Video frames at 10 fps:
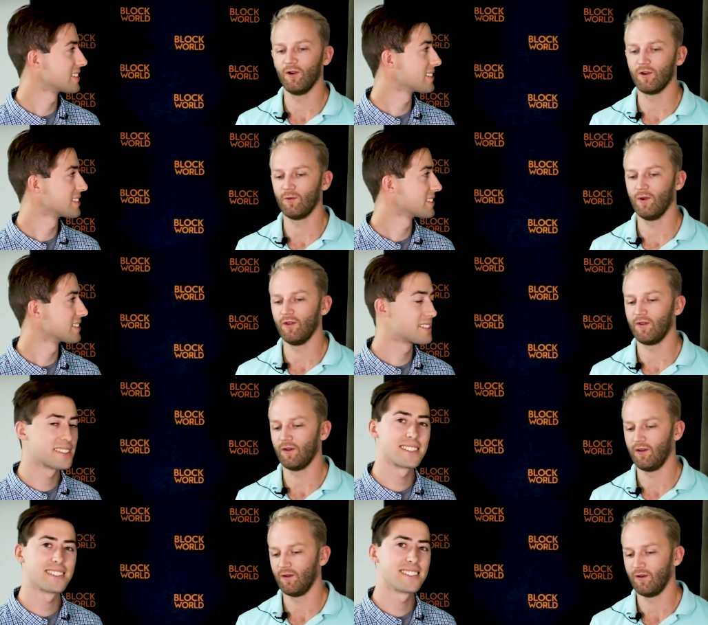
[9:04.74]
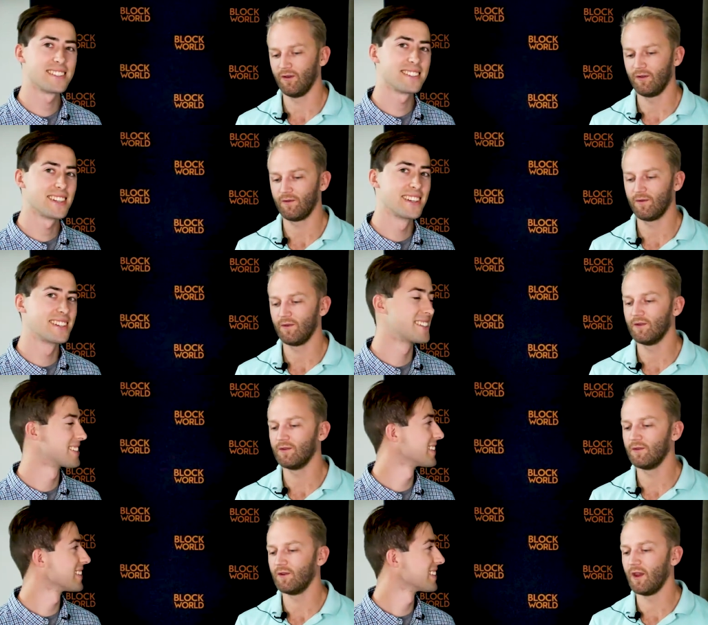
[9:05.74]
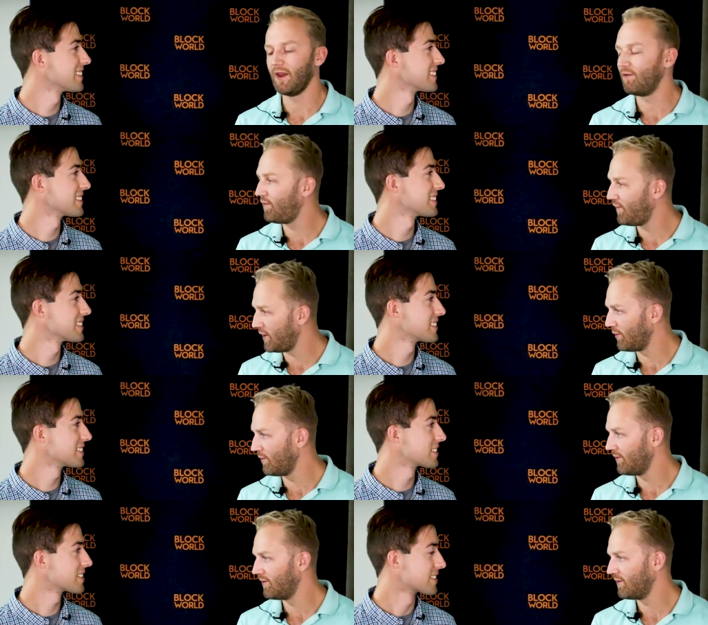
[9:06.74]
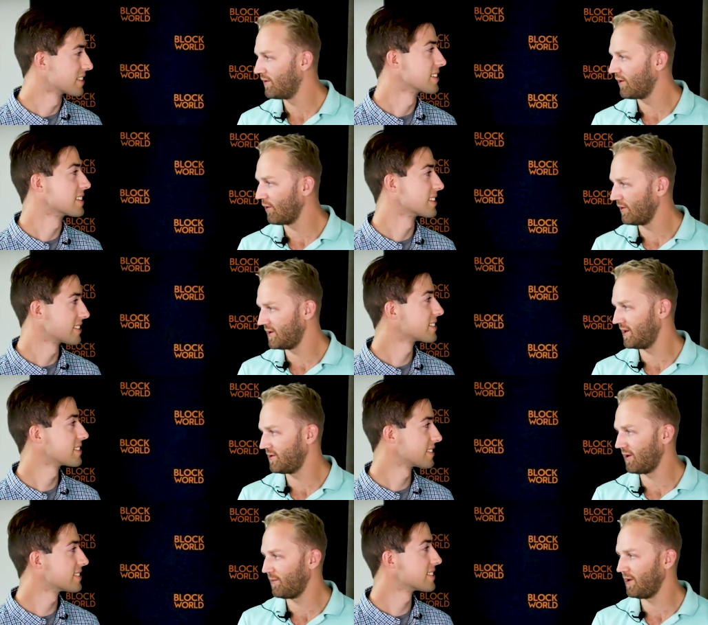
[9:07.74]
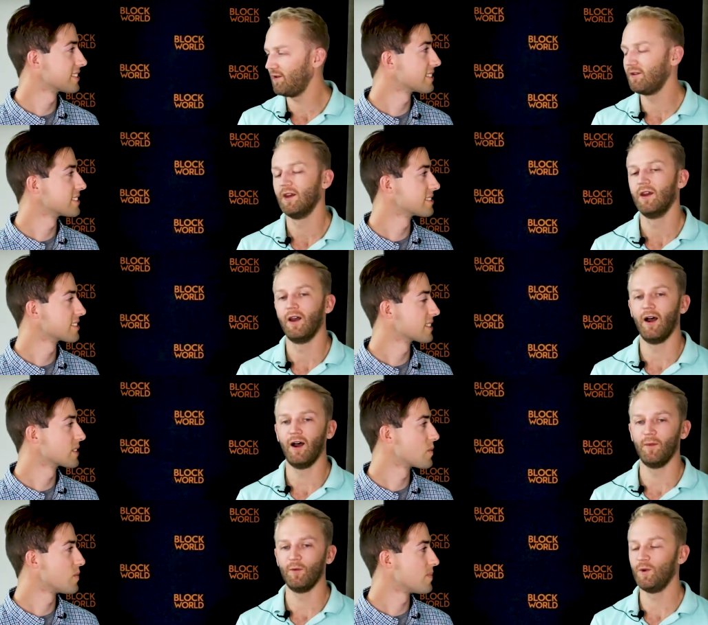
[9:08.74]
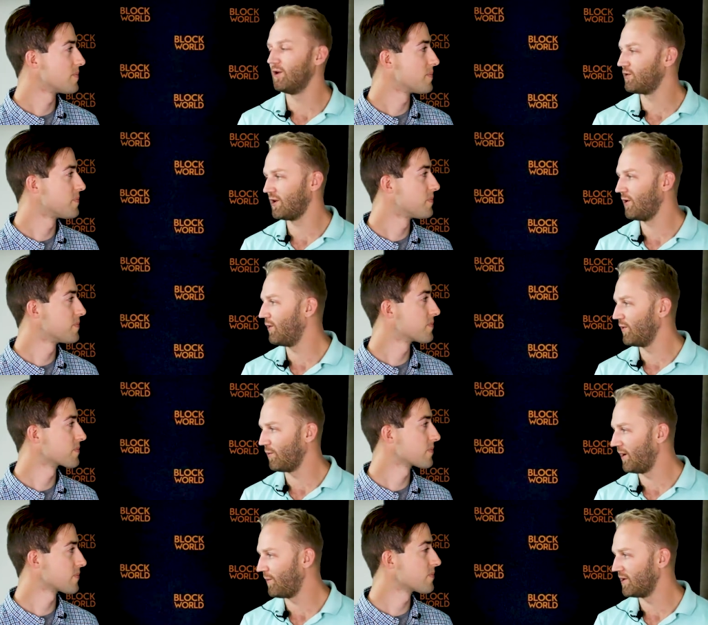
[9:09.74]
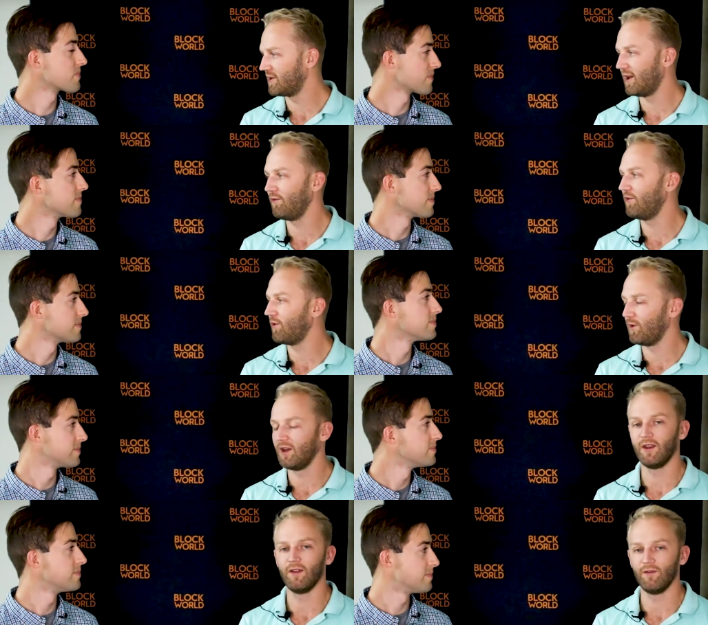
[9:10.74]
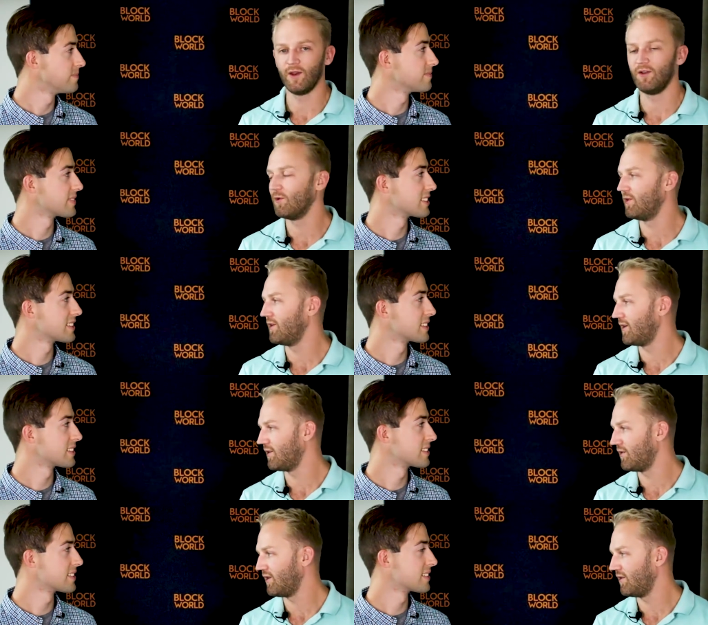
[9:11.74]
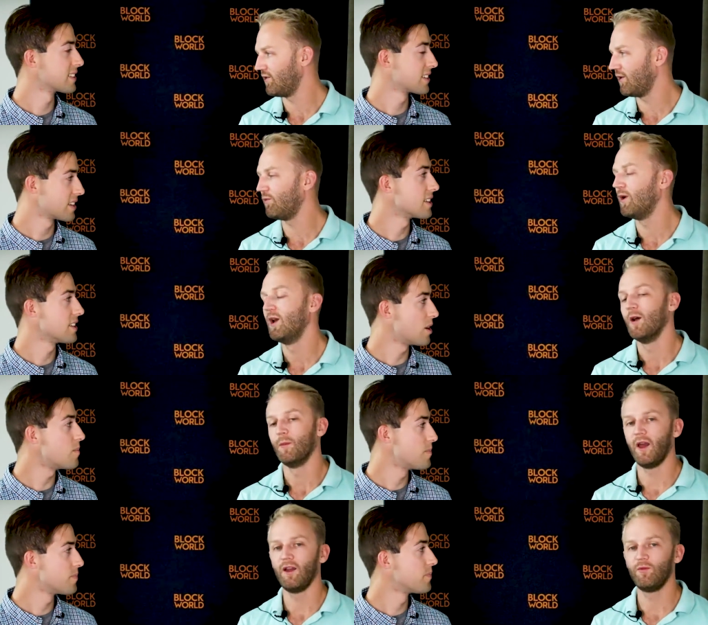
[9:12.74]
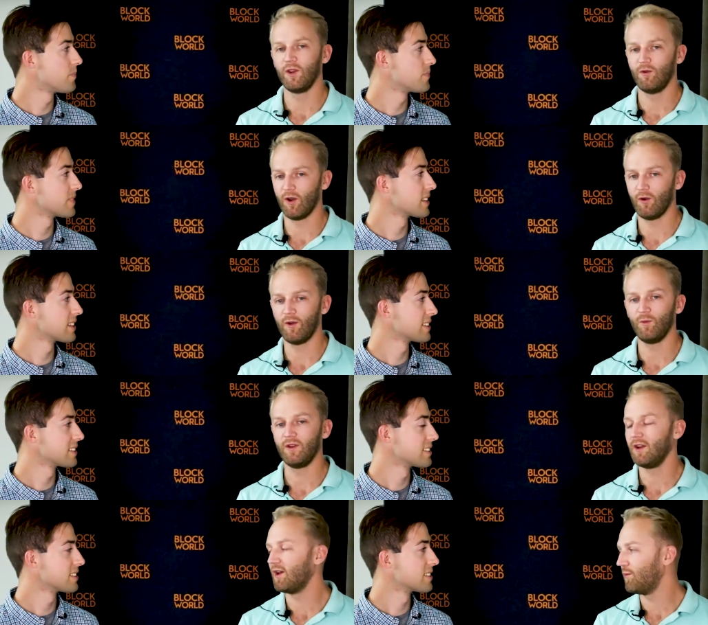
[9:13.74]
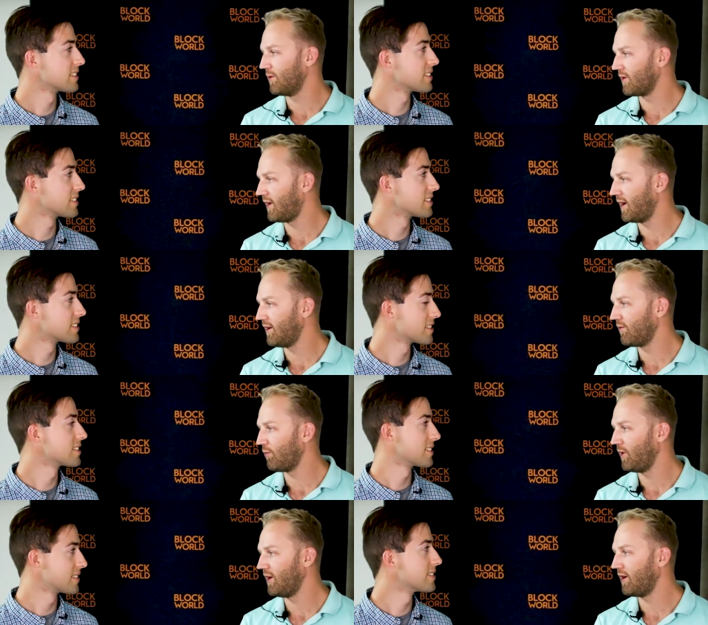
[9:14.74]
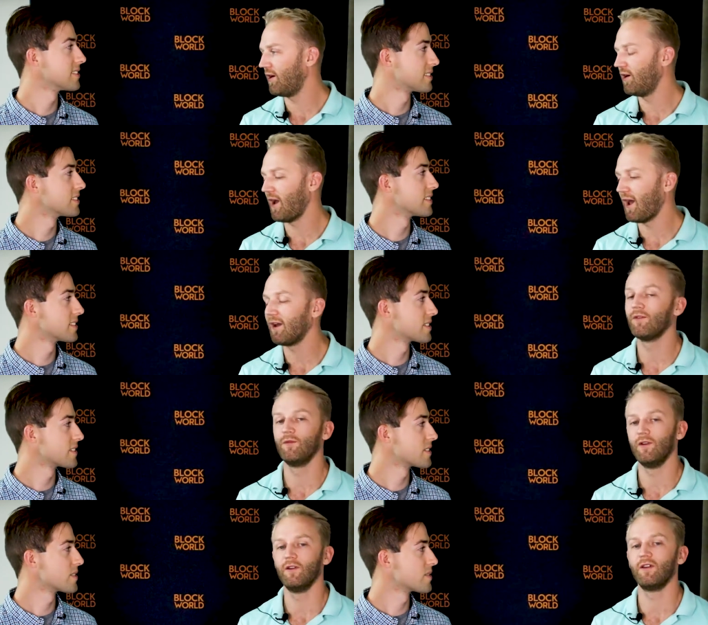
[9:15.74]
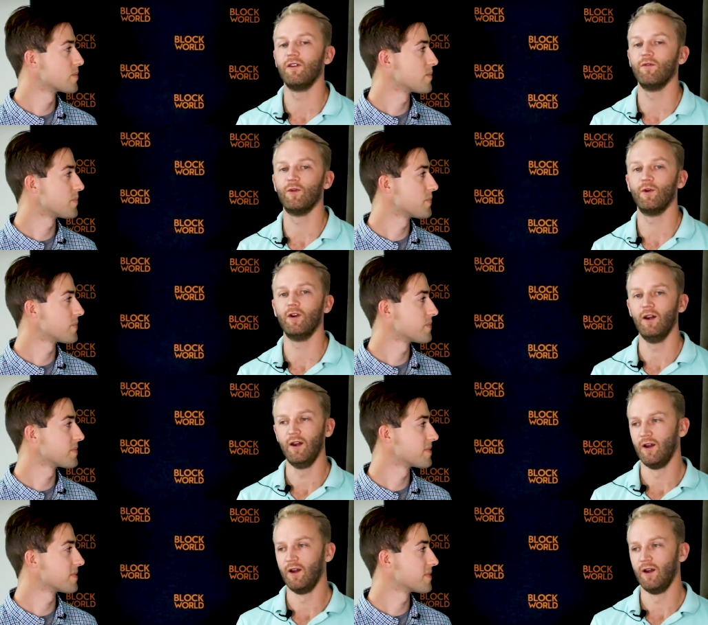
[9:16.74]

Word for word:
Speaker 1: work with and a few early stage companies, um, and we don't try to overwhelm ourselves so we can give each one the attention they deserve. Yep. But as we grow and we take on more clients, we are actively looking for